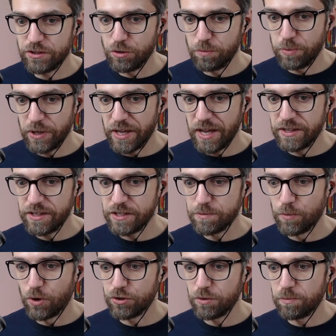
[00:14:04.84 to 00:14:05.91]
duplicate this
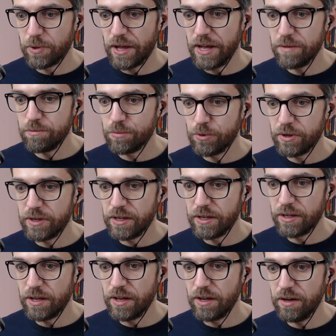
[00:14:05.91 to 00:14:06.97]
multiply, put it in
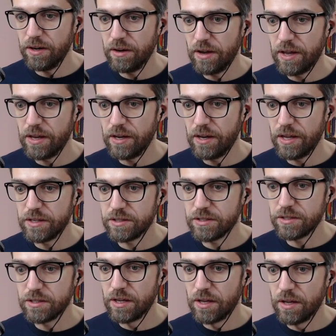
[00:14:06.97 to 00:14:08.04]
here and
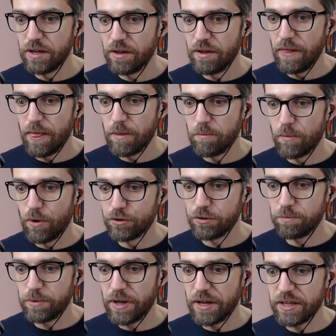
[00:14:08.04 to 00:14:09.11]
let's
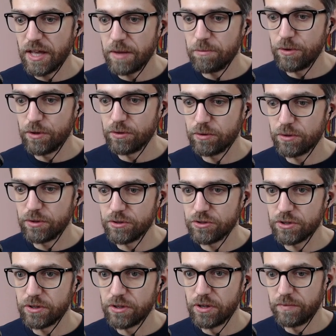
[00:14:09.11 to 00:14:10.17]
multiply the ambient
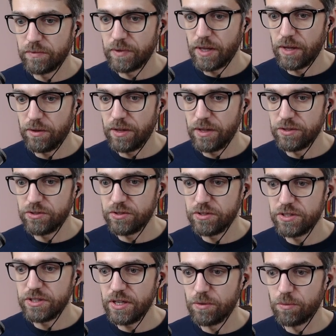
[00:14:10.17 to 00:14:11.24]
occlusion. Now let's
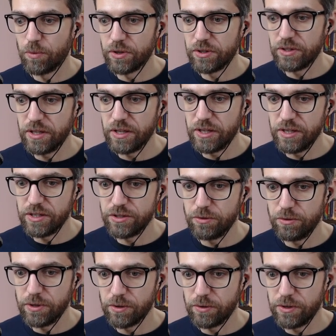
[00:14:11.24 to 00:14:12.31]
just see what it is
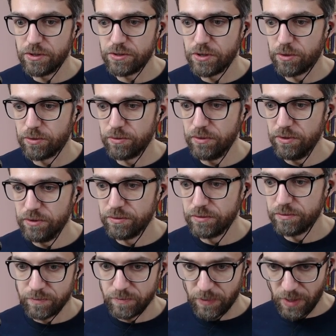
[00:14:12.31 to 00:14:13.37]
doing on its own.
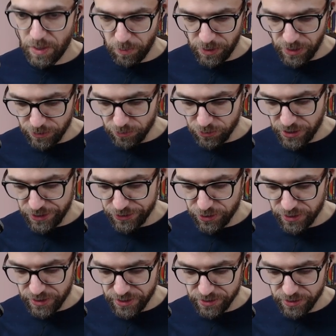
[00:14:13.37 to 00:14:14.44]
And we need to change the
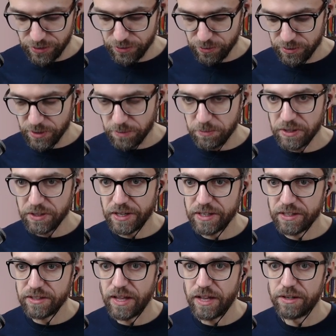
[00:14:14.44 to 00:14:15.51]
distance to something
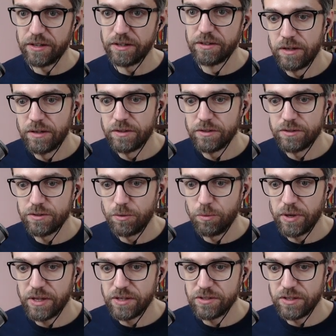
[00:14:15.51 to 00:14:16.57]
like 10. So
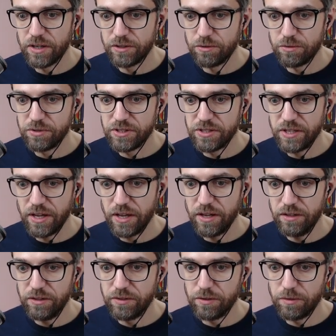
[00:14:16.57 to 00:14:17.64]
we can start to see
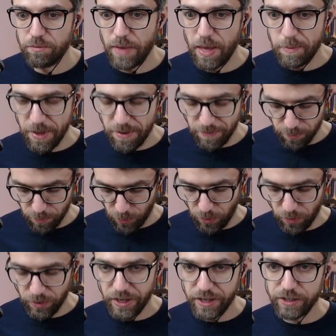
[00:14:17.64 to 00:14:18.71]
it, maybe even
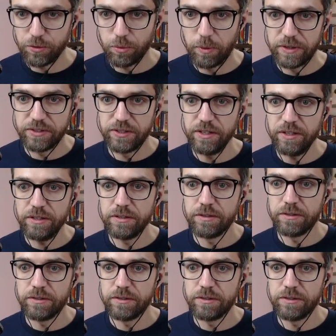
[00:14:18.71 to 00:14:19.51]
more, like 20,